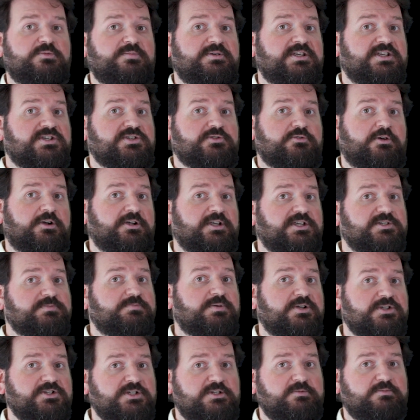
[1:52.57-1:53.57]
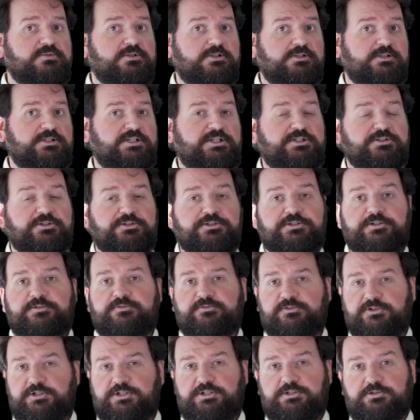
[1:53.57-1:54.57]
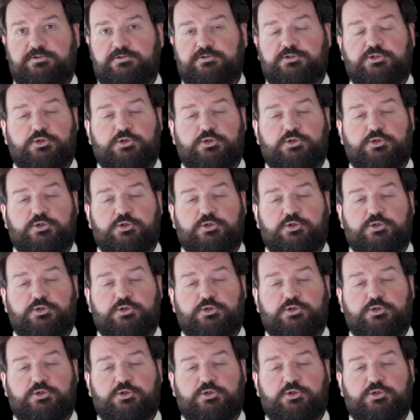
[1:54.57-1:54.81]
be as strong as possible in order for you